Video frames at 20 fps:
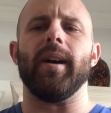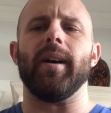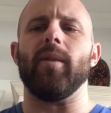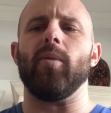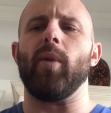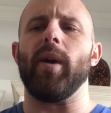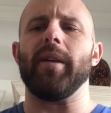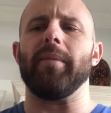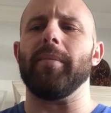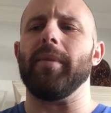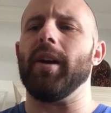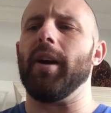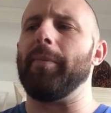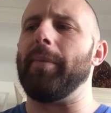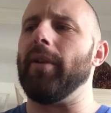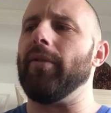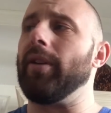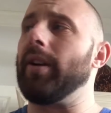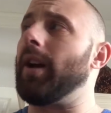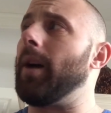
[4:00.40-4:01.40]
wake me up
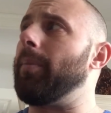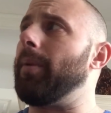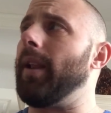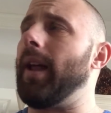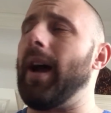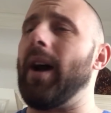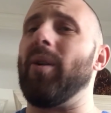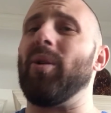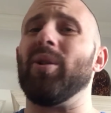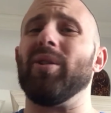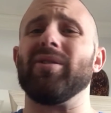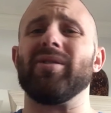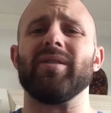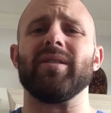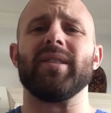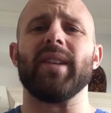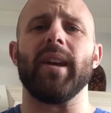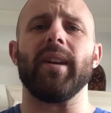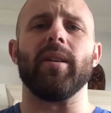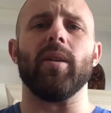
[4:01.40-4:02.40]
every couple hours and
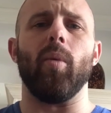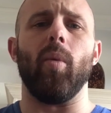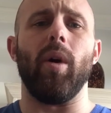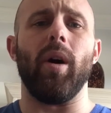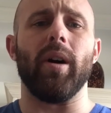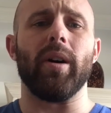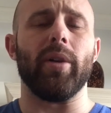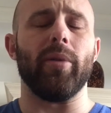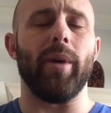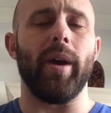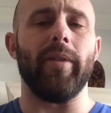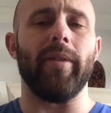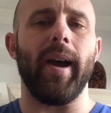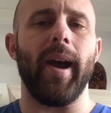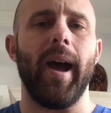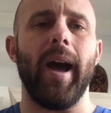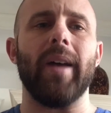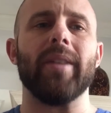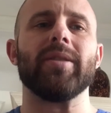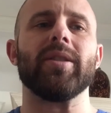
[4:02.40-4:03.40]
take a walk around the
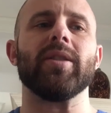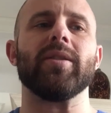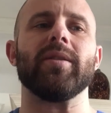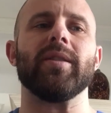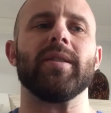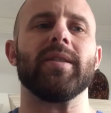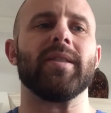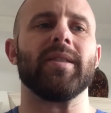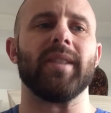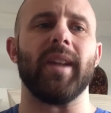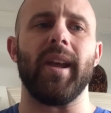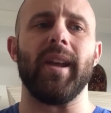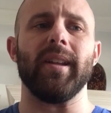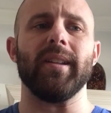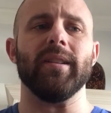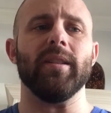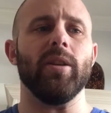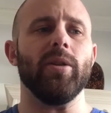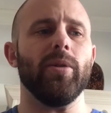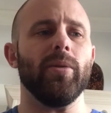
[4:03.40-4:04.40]
house just to stay
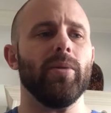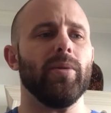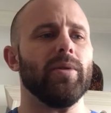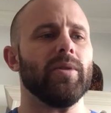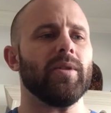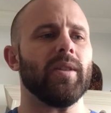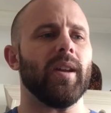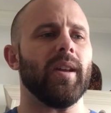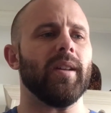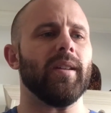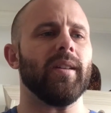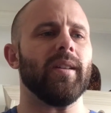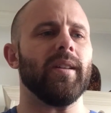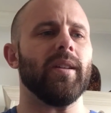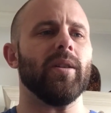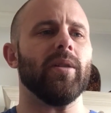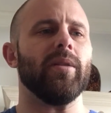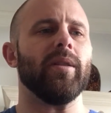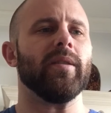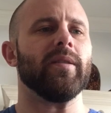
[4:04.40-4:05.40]
loose. And,
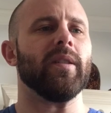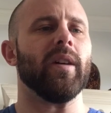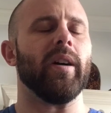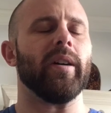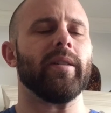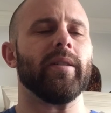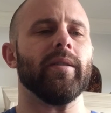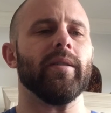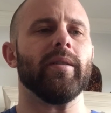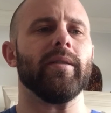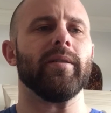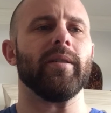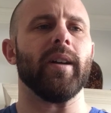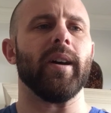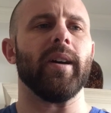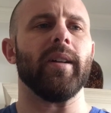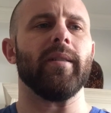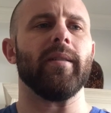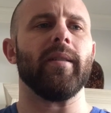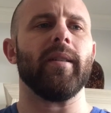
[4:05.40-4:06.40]
this doctor has
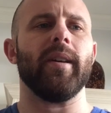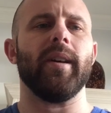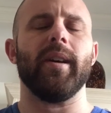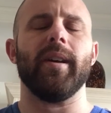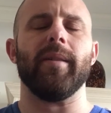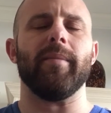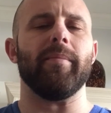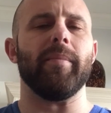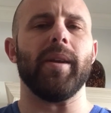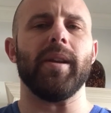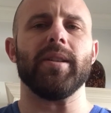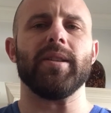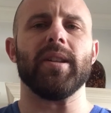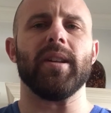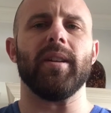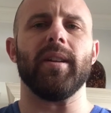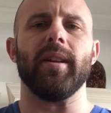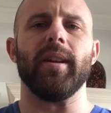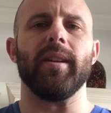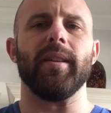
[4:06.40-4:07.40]
not
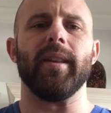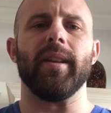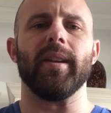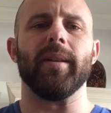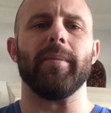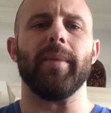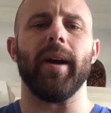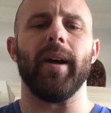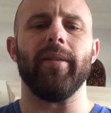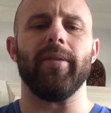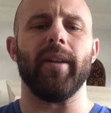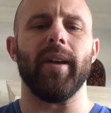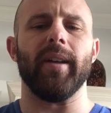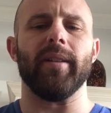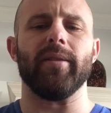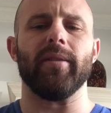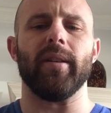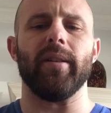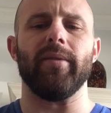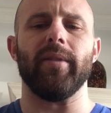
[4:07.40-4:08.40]
mentioned anything about that,
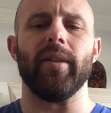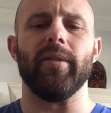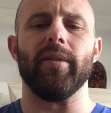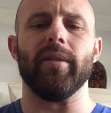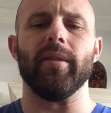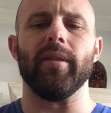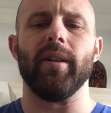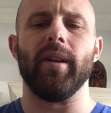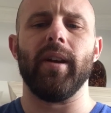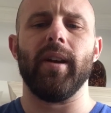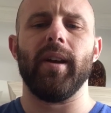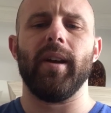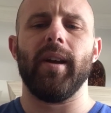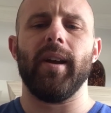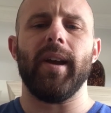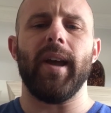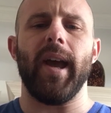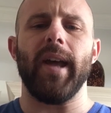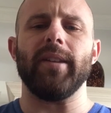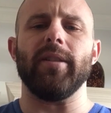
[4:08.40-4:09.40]
so I've never
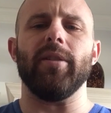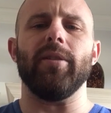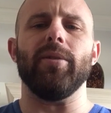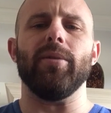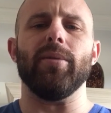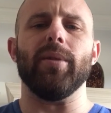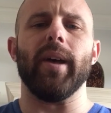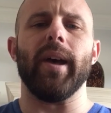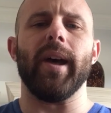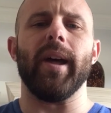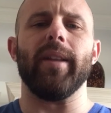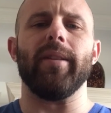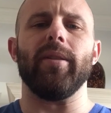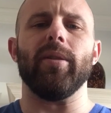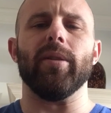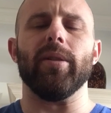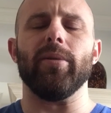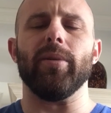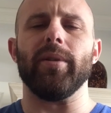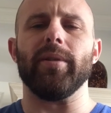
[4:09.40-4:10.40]
had to do that. The
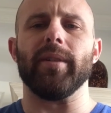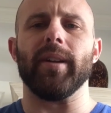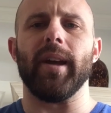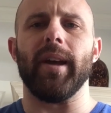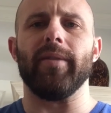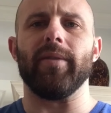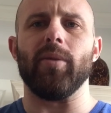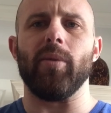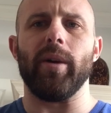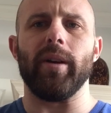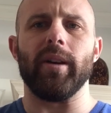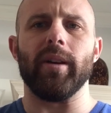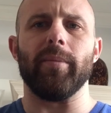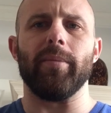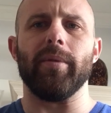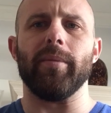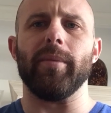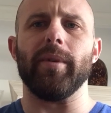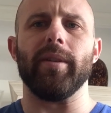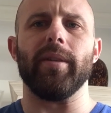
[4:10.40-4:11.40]
only reason I have to wake up
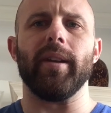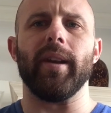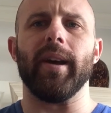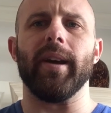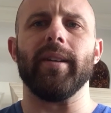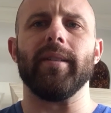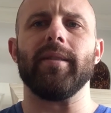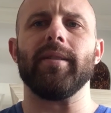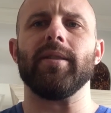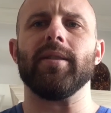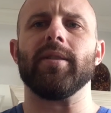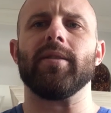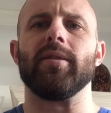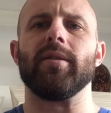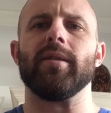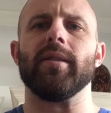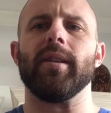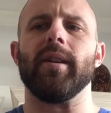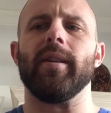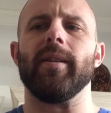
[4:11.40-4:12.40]
in the middle of the night is
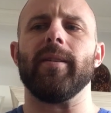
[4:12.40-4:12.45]
just